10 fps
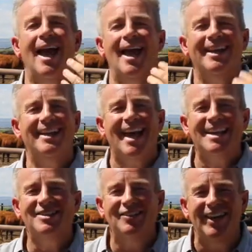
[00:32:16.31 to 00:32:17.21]
And
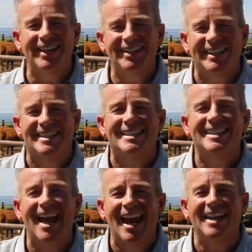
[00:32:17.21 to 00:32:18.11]
guess what? He's
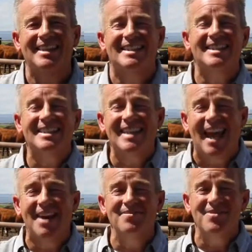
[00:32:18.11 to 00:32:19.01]
saying the
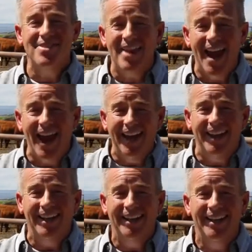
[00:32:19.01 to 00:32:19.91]
same thing.